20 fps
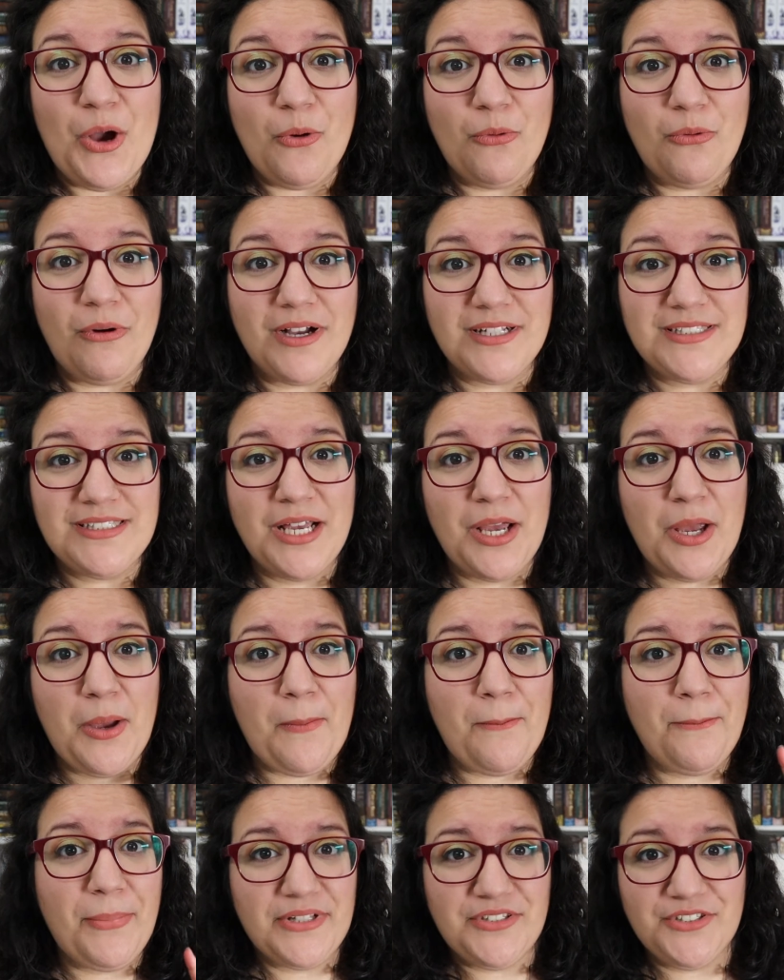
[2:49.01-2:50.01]
was
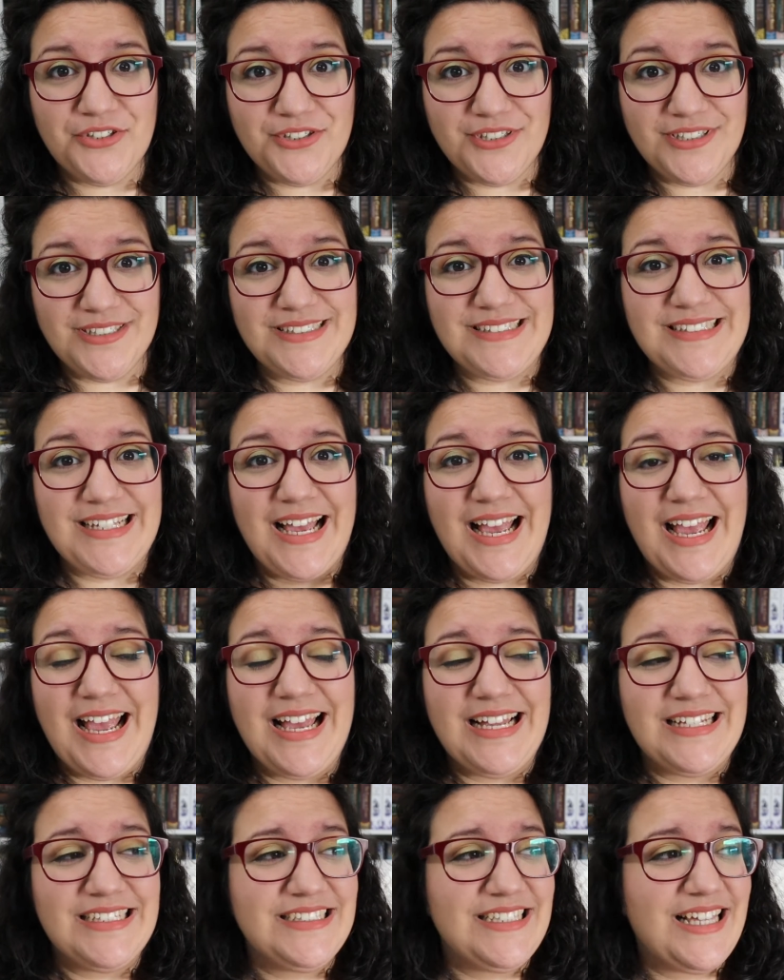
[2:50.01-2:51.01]
Paternus,
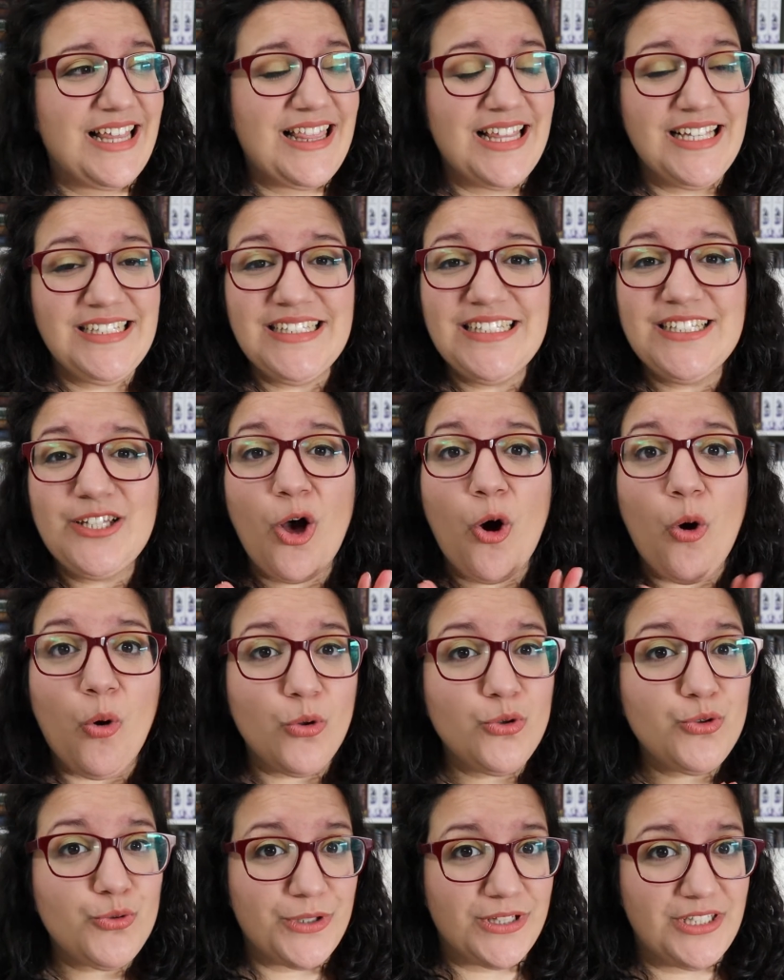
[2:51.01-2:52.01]
and this is the
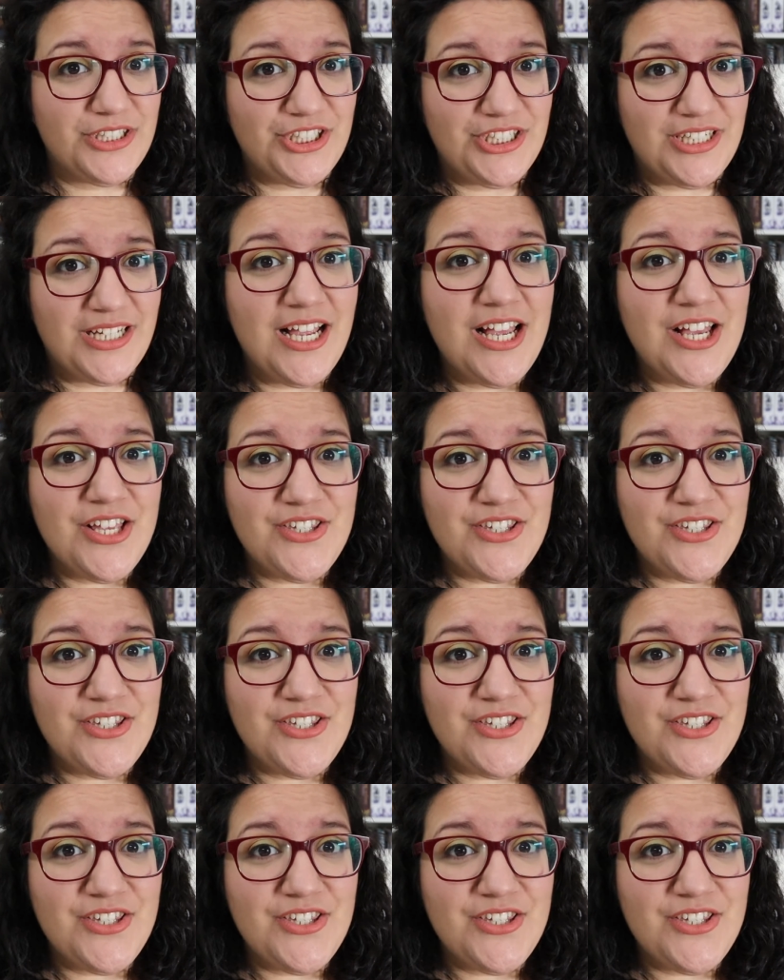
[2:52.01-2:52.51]
whole trilogy.